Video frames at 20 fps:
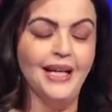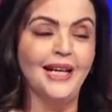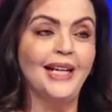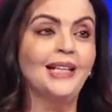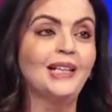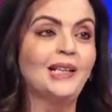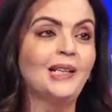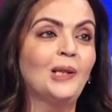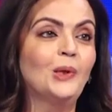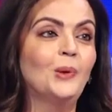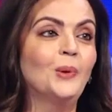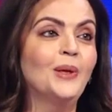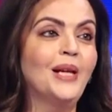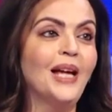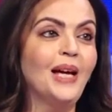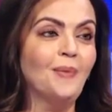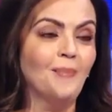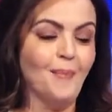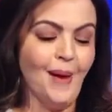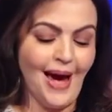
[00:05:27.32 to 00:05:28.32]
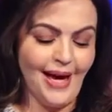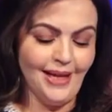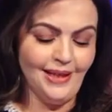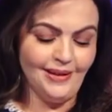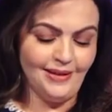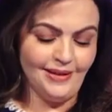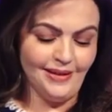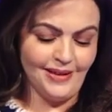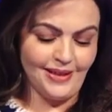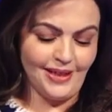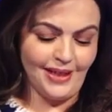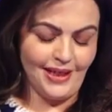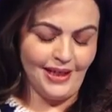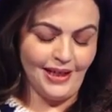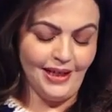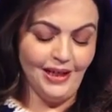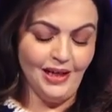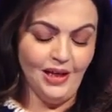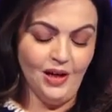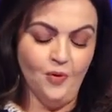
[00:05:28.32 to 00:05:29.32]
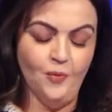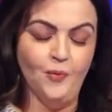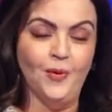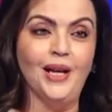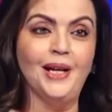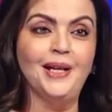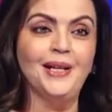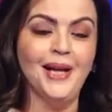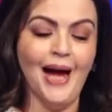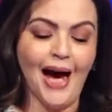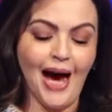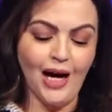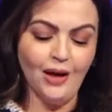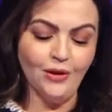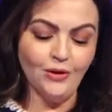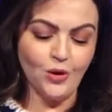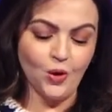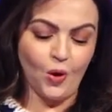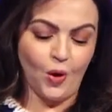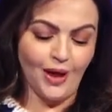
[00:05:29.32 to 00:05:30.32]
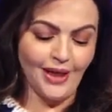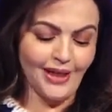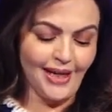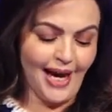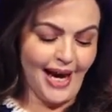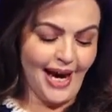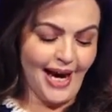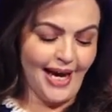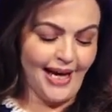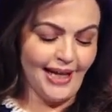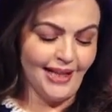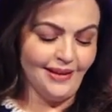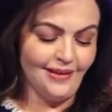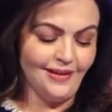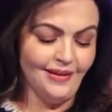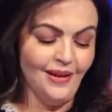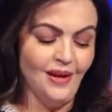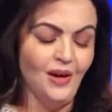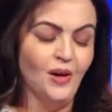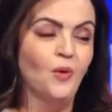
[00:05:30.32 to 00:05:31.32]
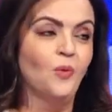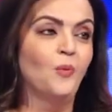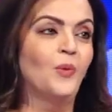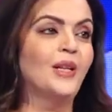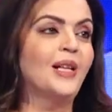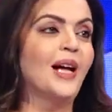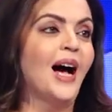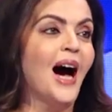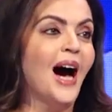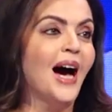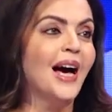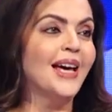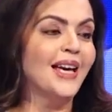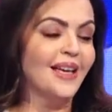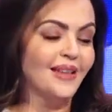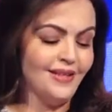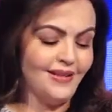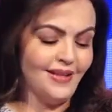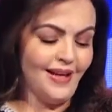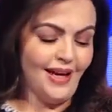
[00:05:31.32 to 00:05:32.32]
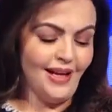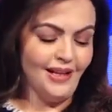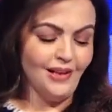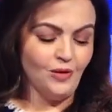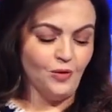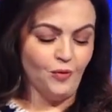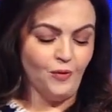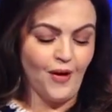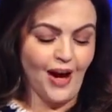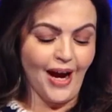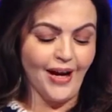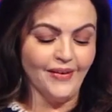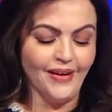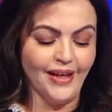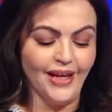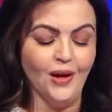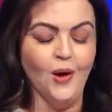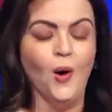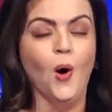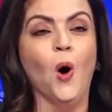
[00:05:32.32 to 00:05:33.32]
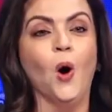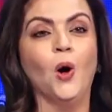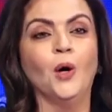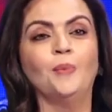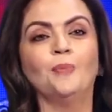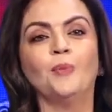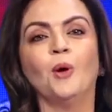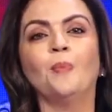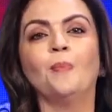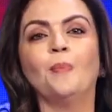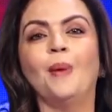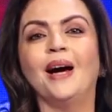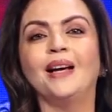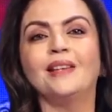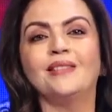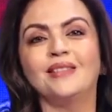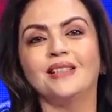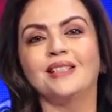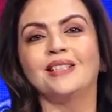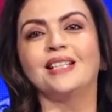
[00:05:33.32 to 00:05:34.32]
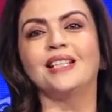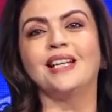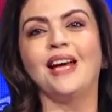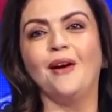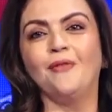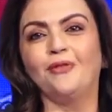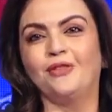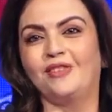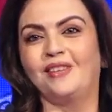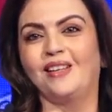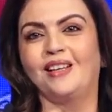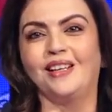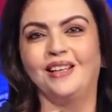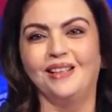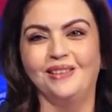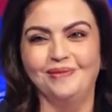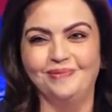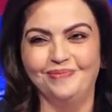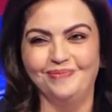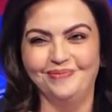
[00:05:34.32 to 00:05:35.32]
including Man City, will now join hands with ISL's very own Mumbai City FC.